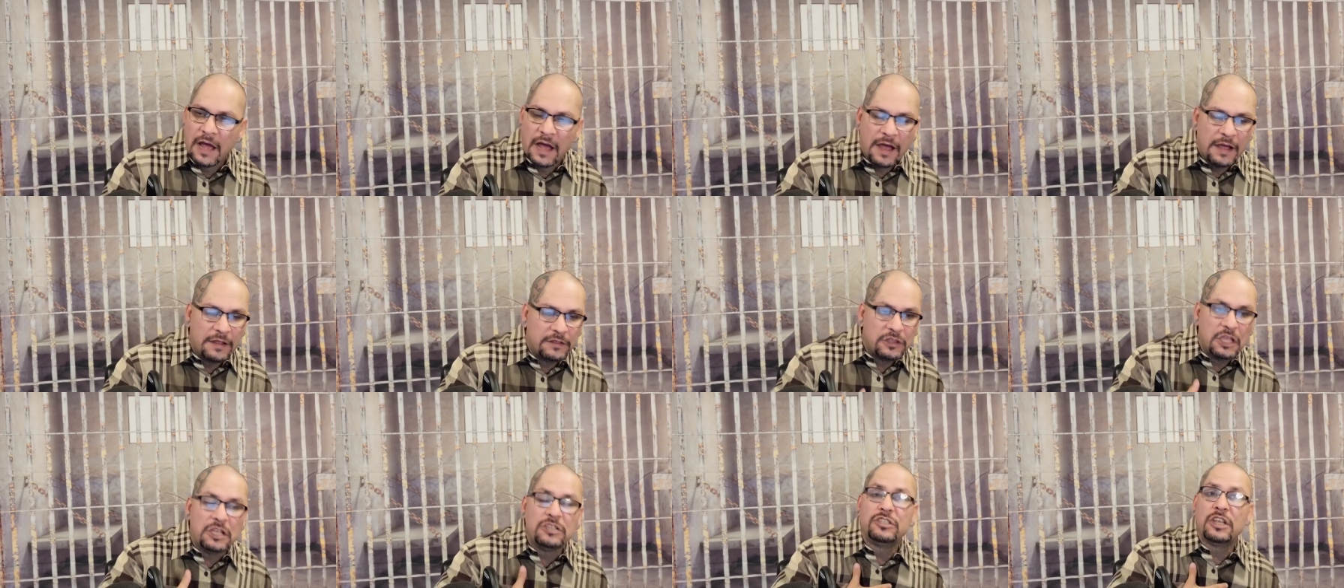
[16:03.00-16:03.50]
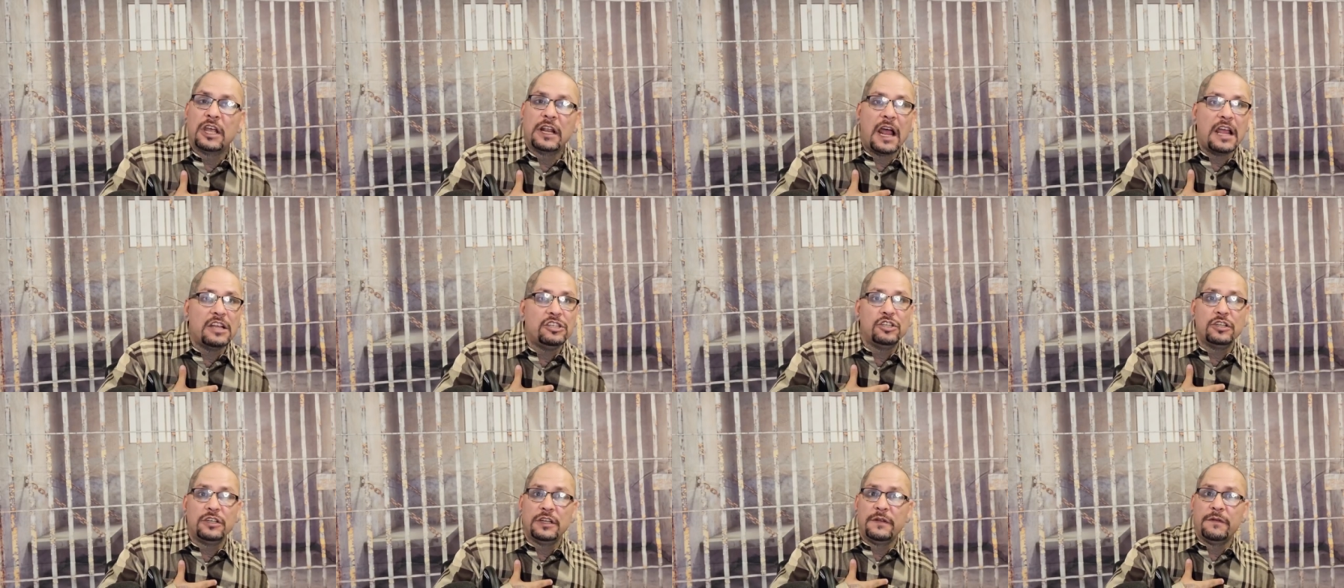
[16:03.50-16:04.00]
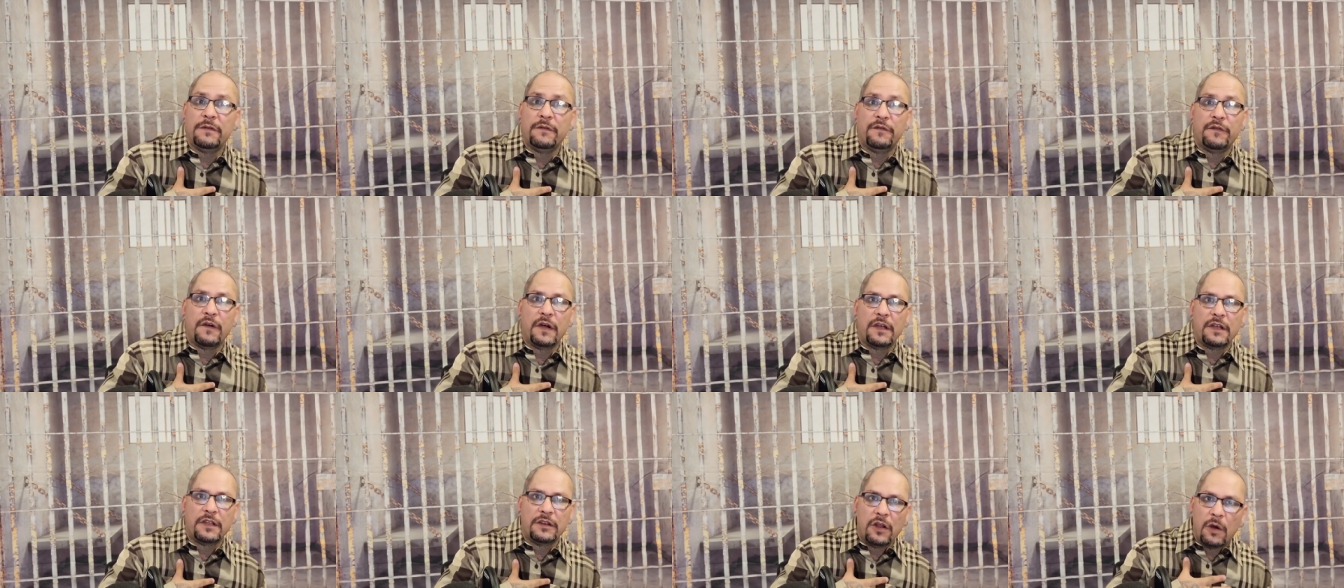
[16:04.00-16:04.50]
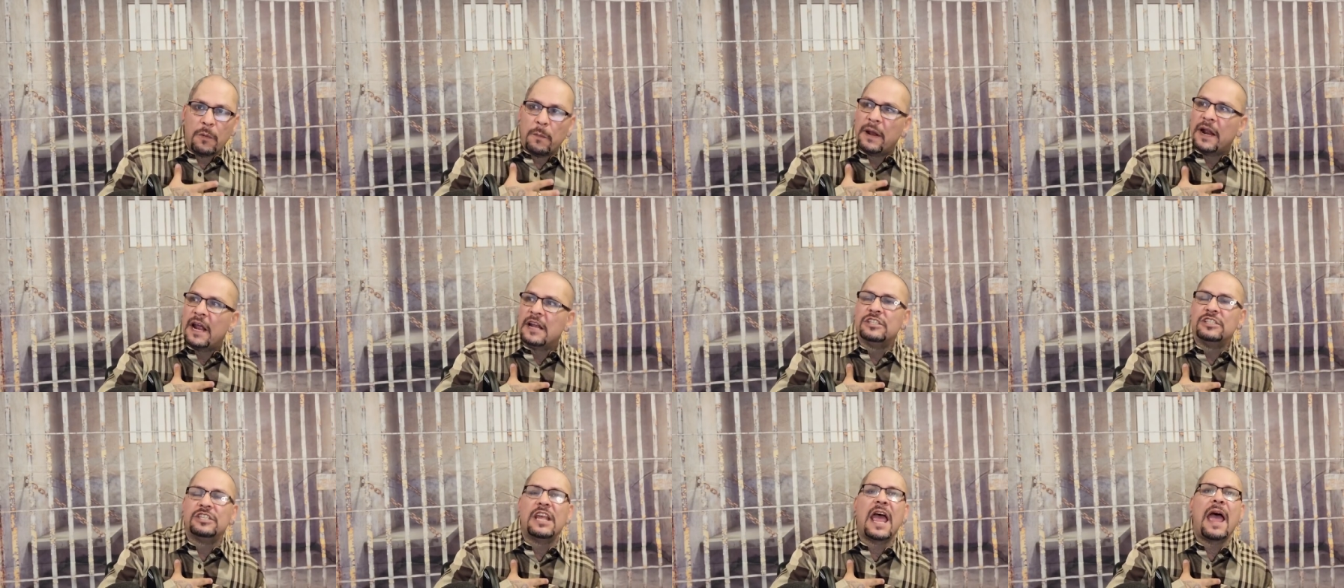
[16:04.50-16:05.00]
uh, things that I shouldn't even fucking know, but
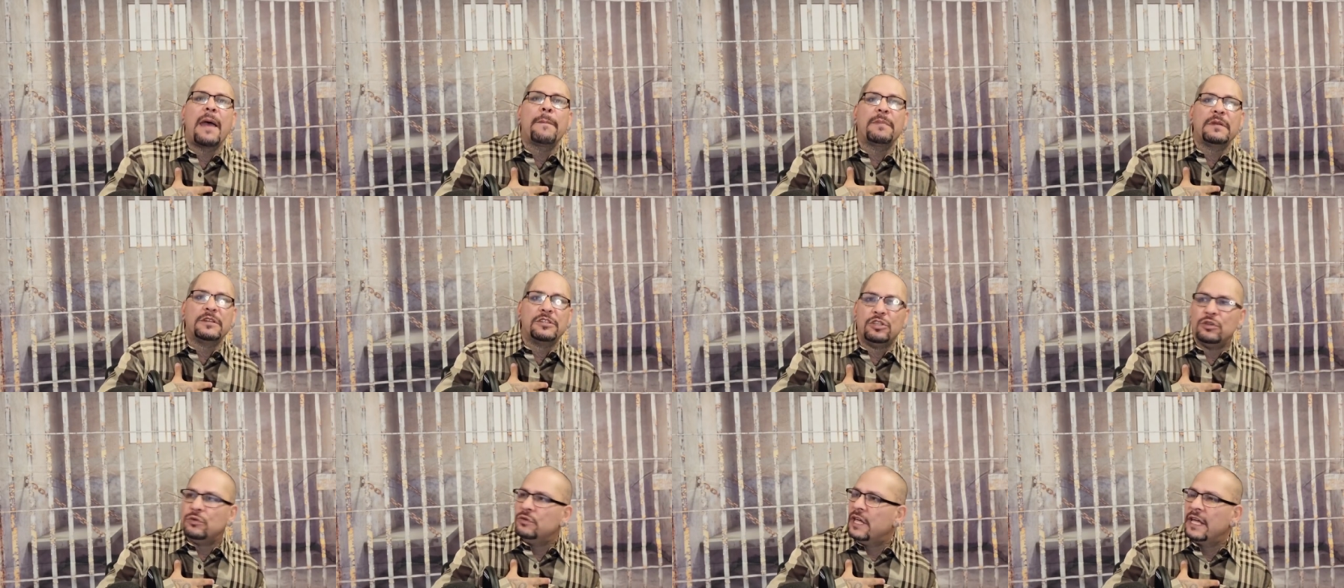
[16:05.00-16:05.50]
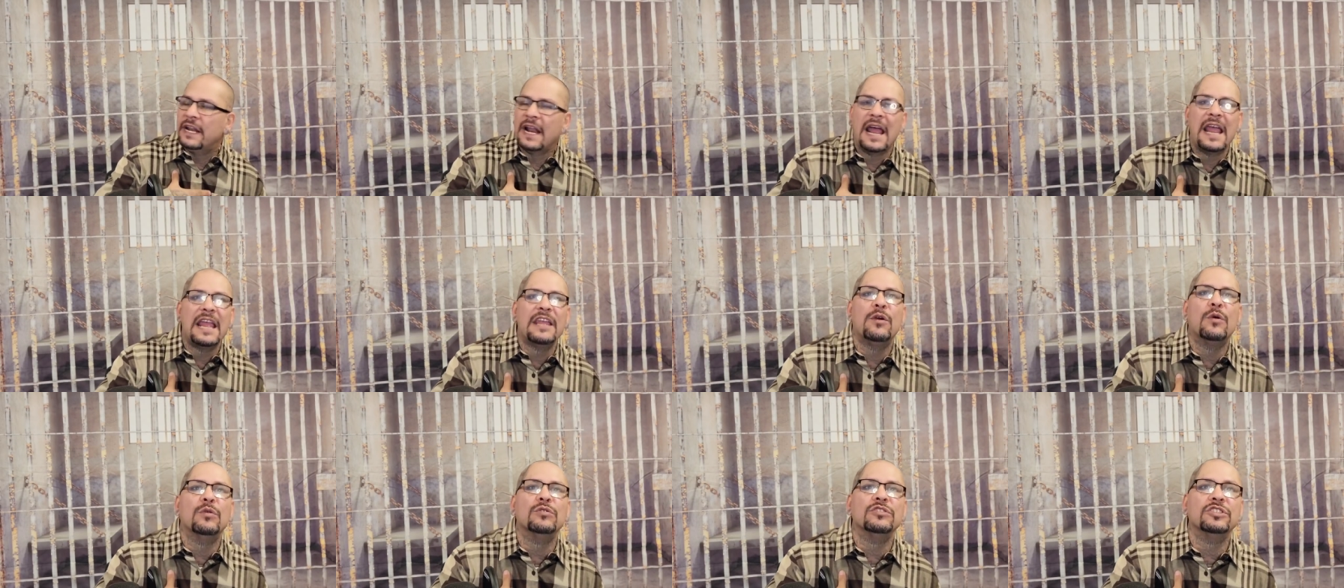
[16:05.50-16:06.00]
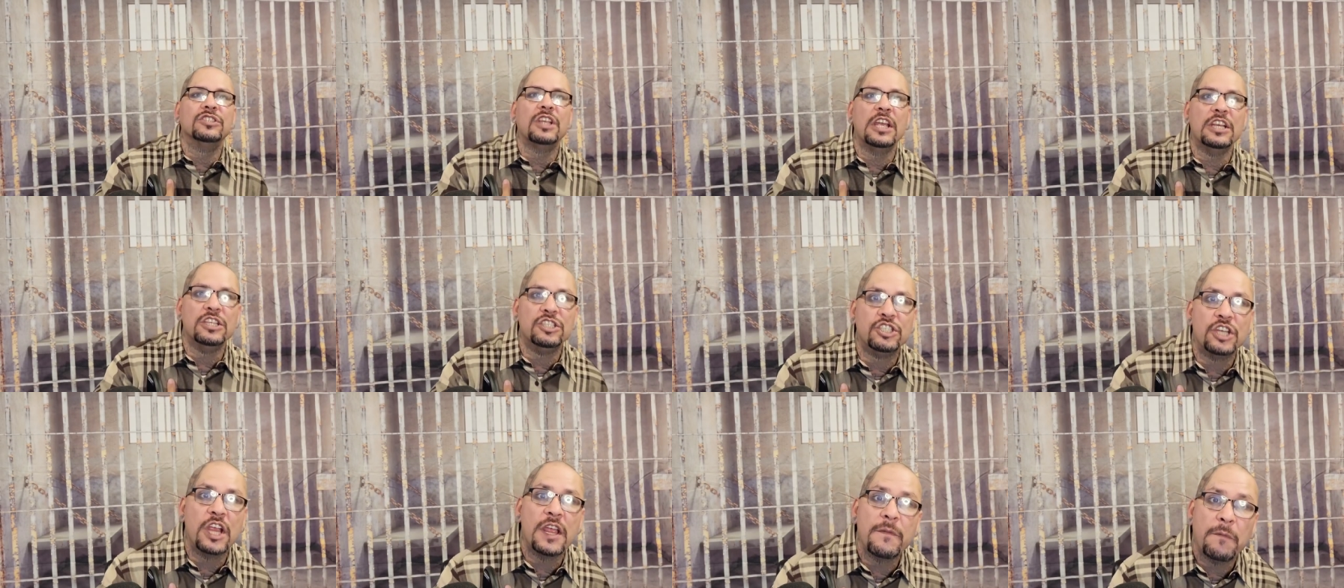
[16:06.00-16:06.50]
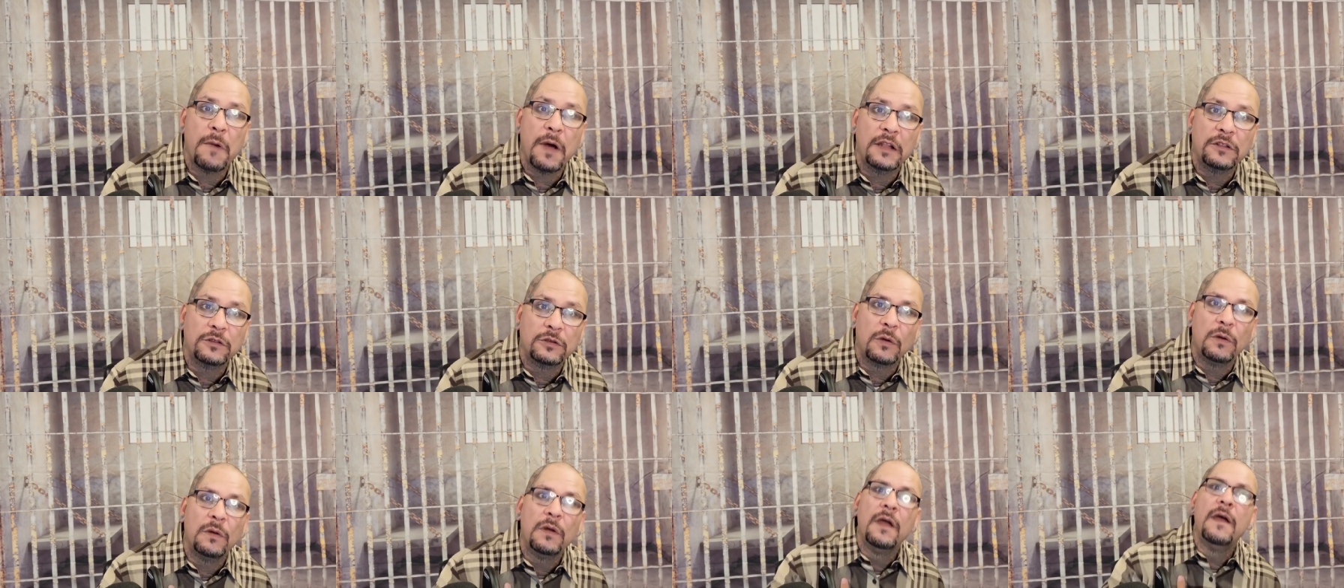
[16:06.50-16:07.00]
I just happen to that I ain't going to say shit,
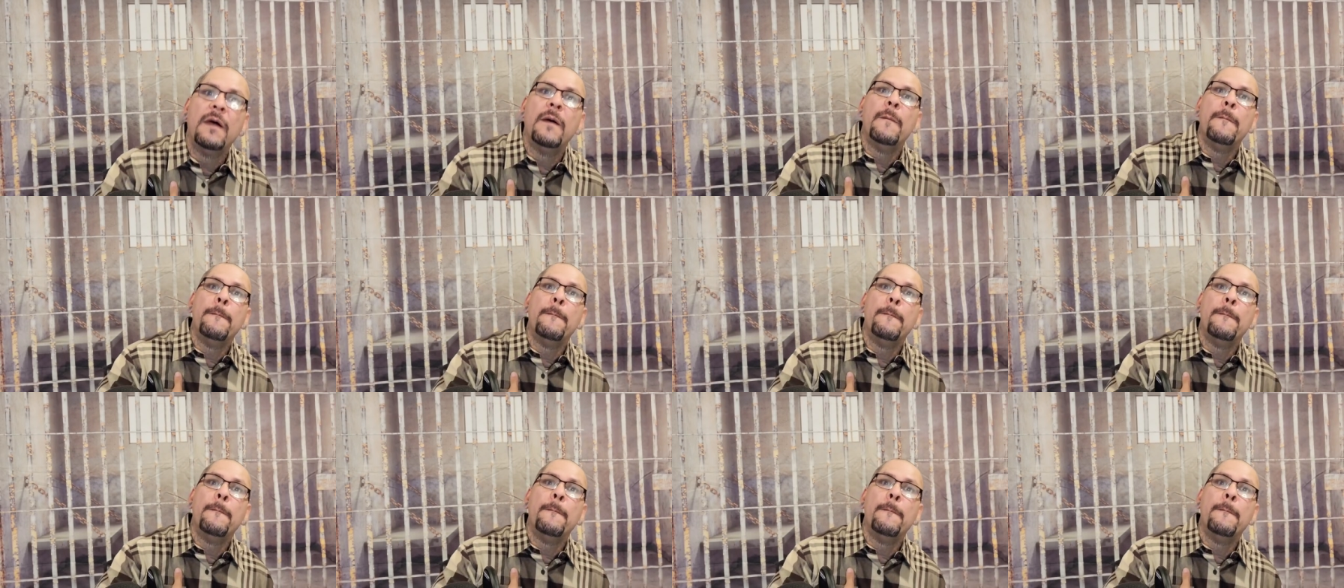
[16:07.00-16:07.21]
vato.